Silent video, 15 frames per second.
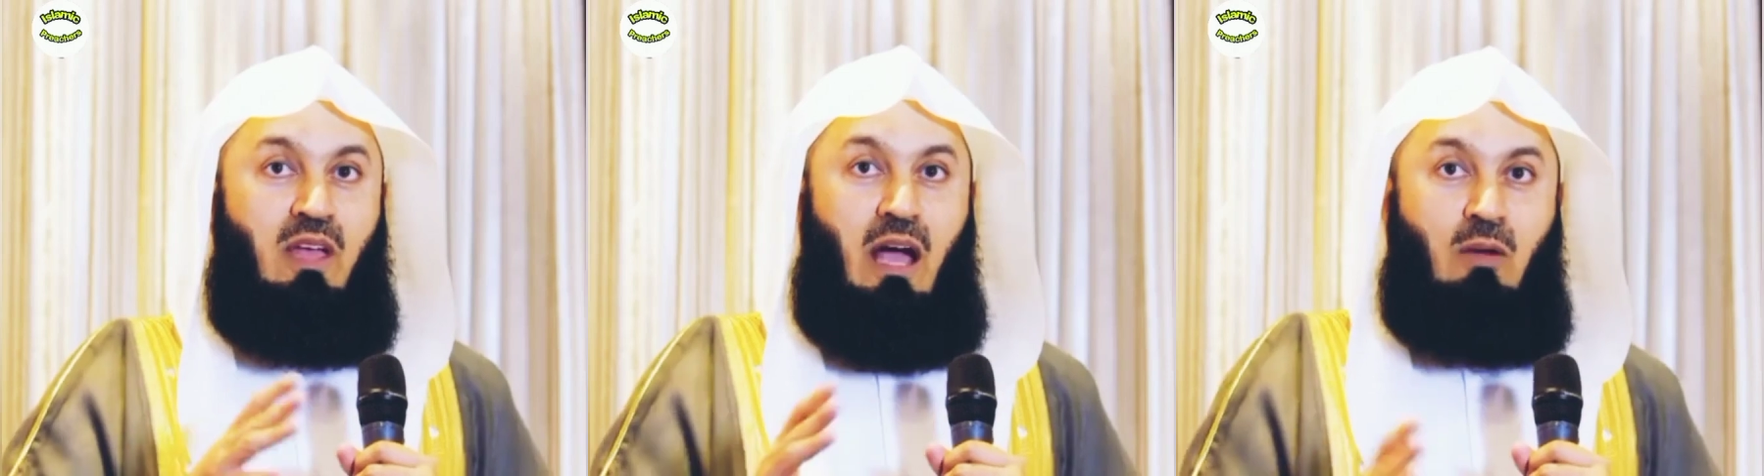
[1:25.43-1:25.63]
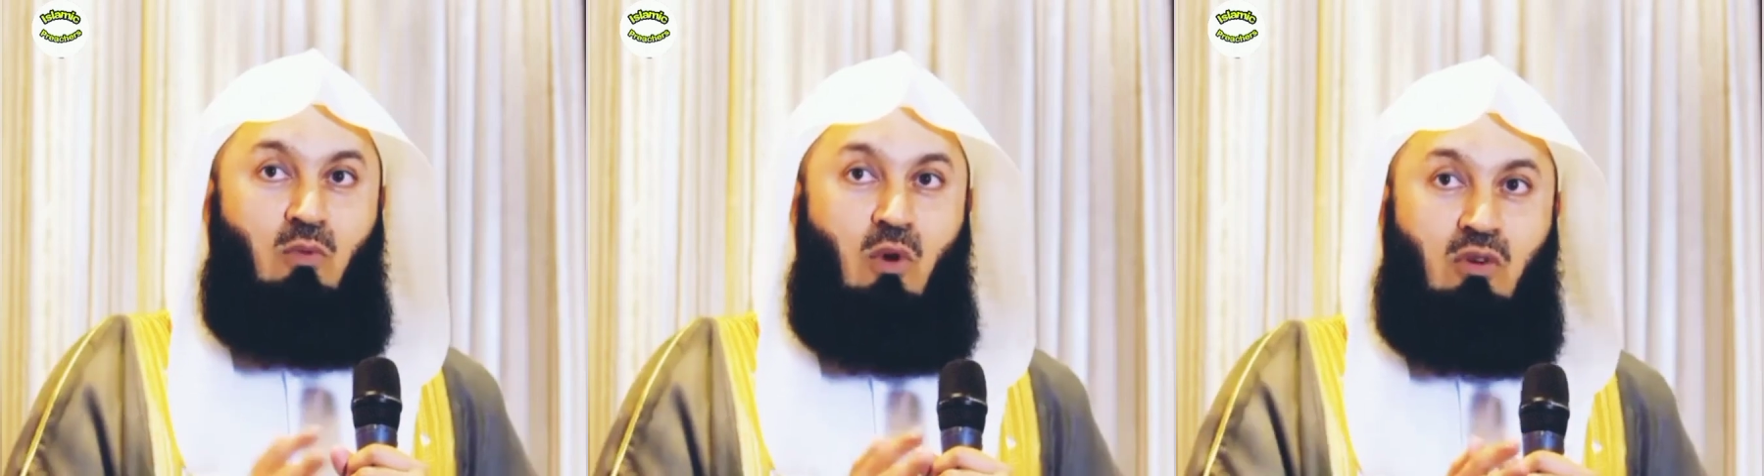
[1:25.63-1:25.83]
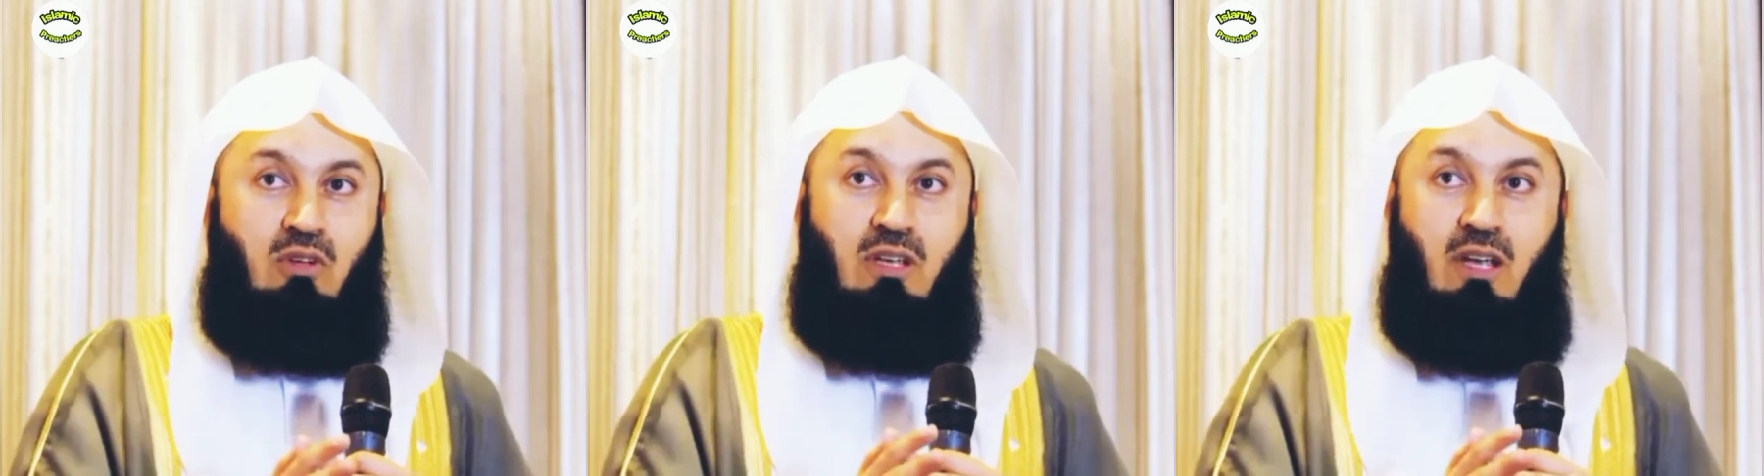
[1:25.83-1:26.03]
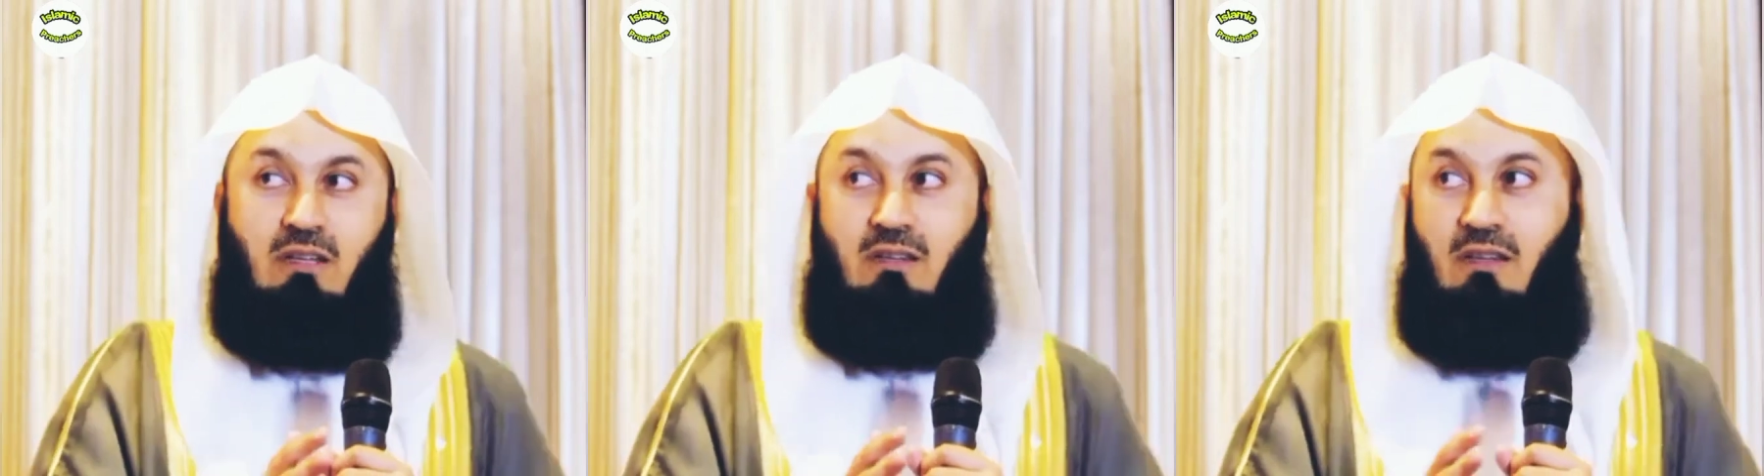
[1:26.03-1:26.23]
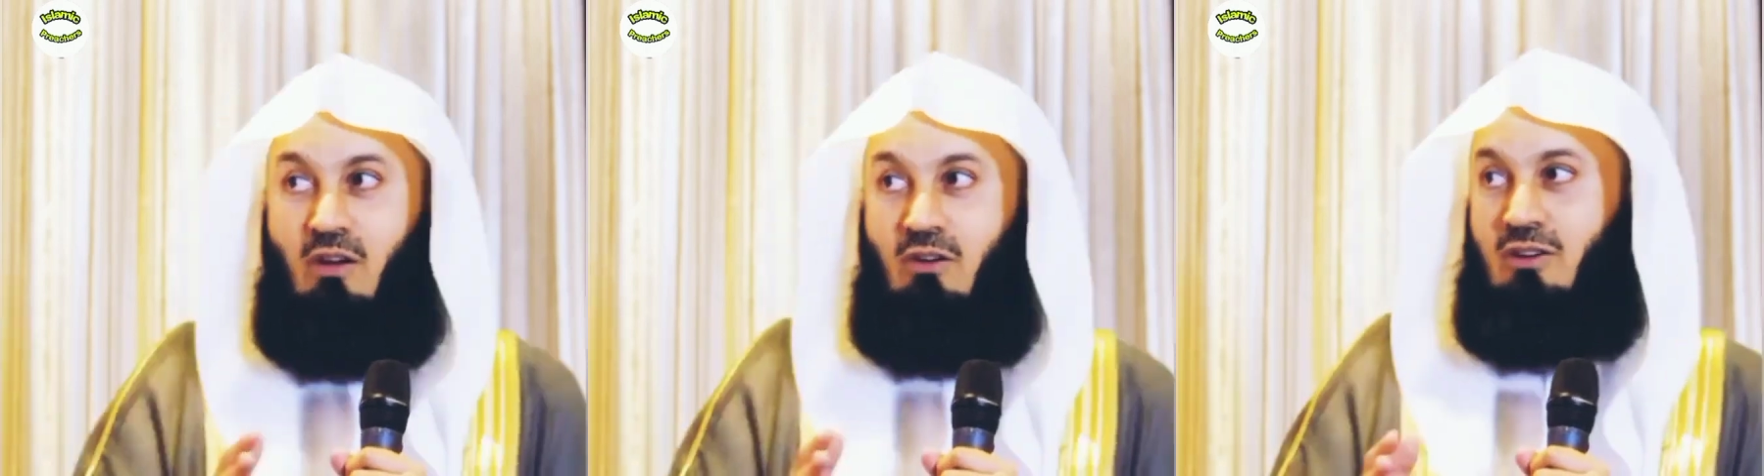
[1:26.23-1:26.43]
I won't
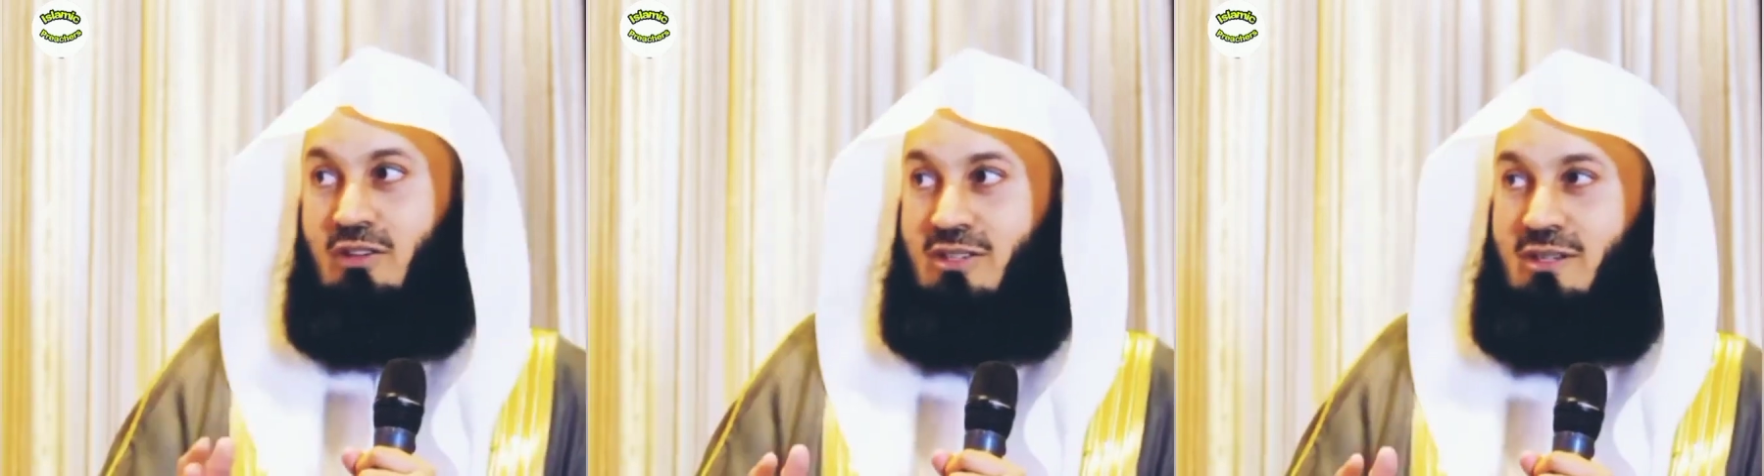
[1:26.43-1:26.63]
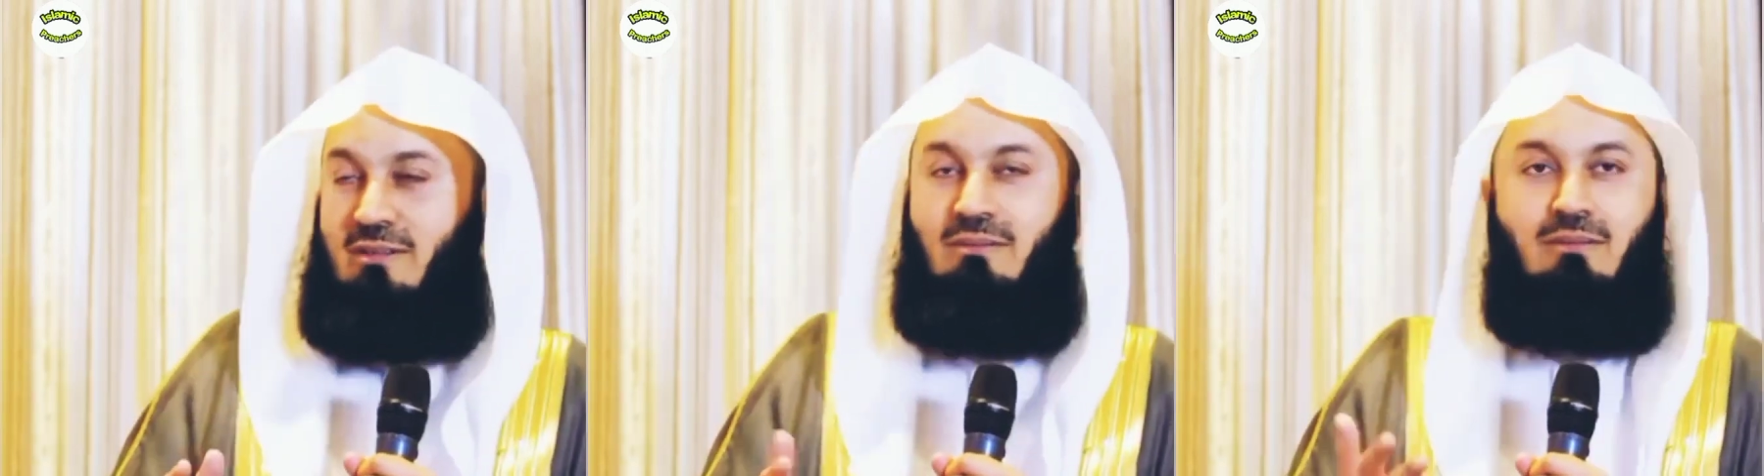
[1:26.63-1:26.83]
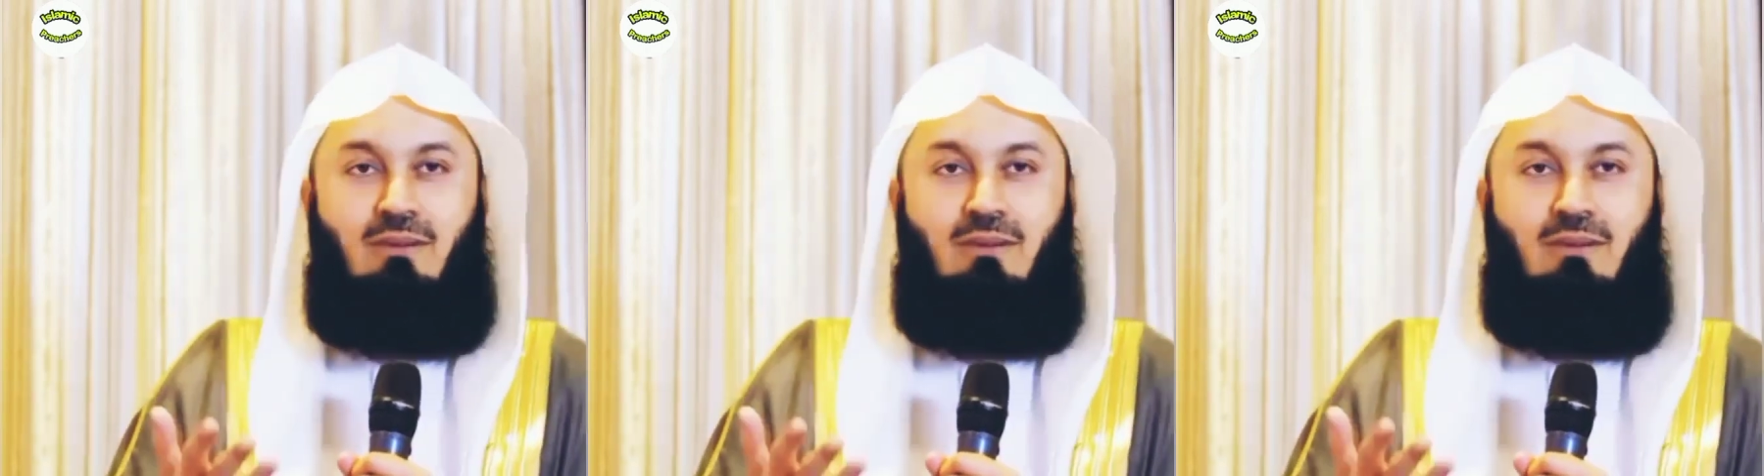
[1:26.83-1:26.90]
get the looks.